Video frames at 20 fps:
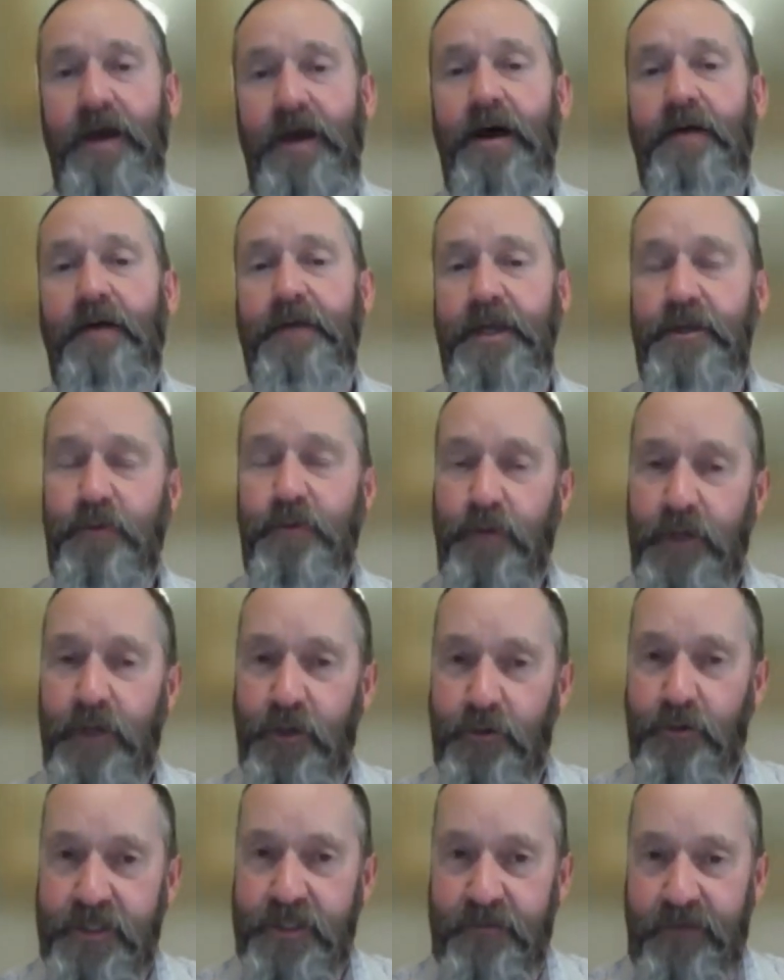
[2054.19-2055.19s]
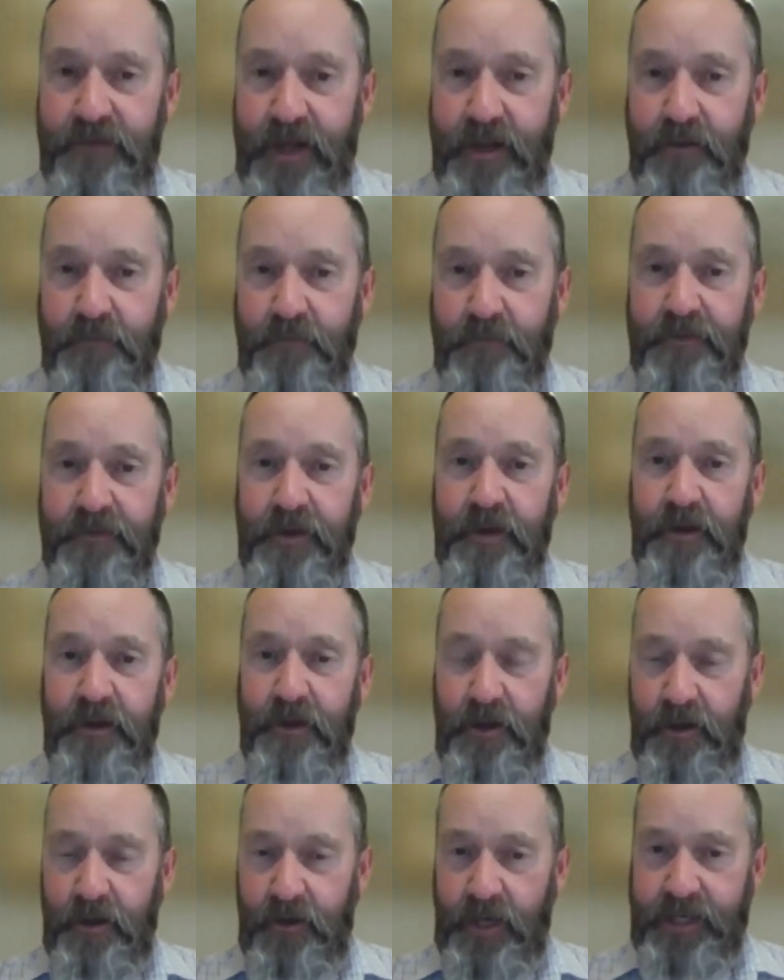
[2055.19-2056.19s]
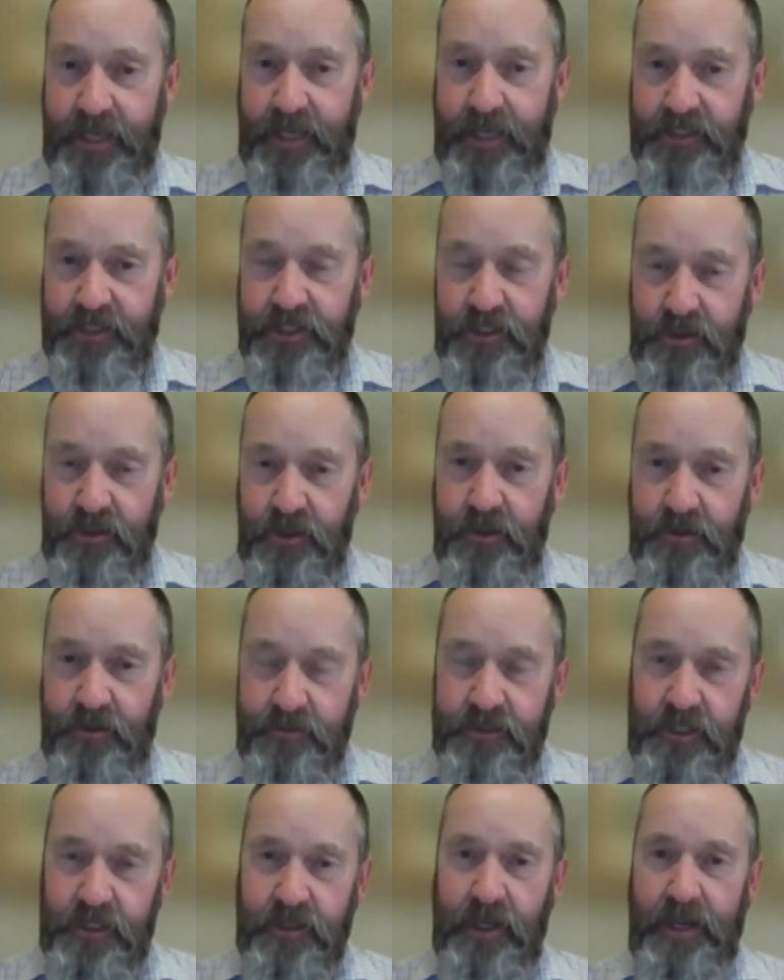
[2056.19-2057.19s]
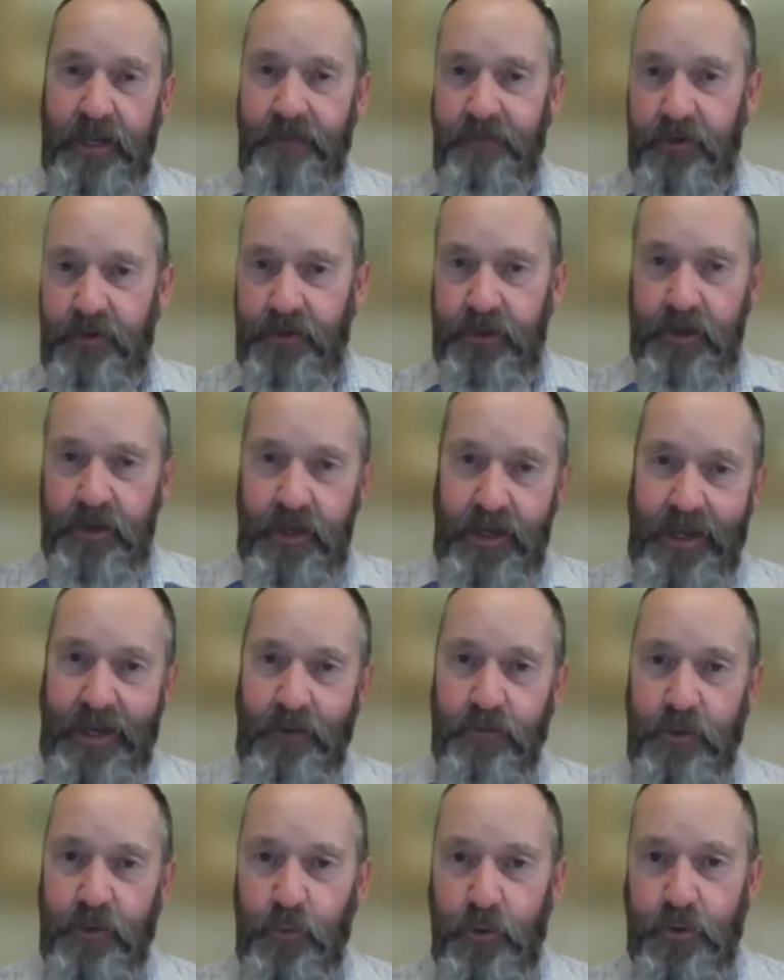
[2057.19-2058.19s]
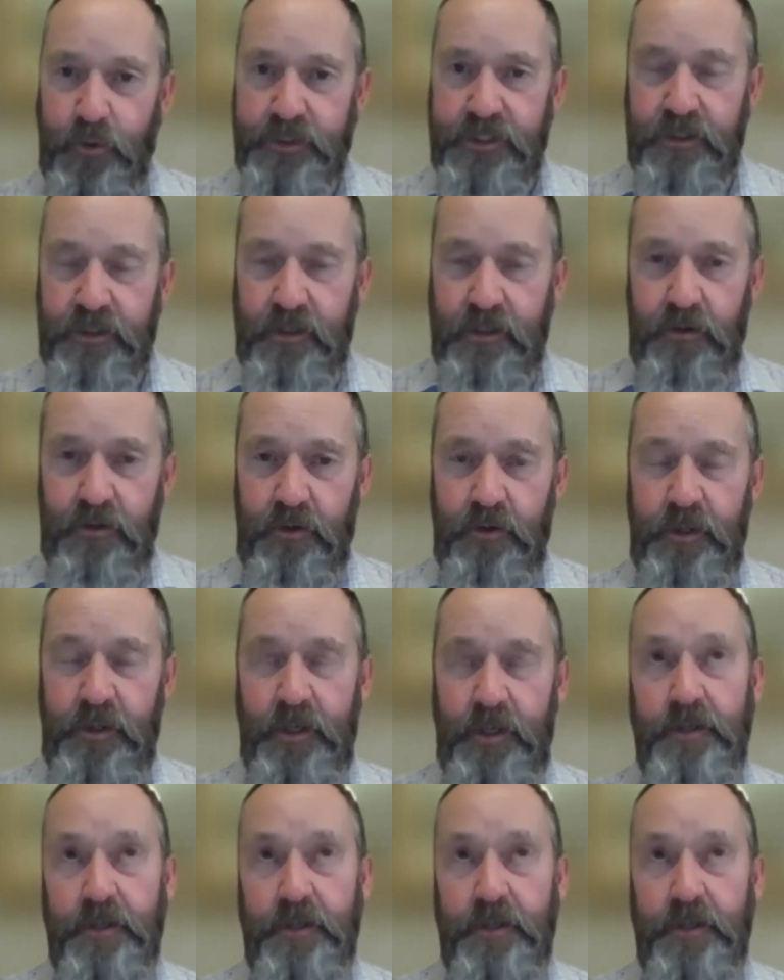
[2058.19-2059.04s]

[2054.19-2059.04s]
and then you close the valve again to the level that allowed the water to go.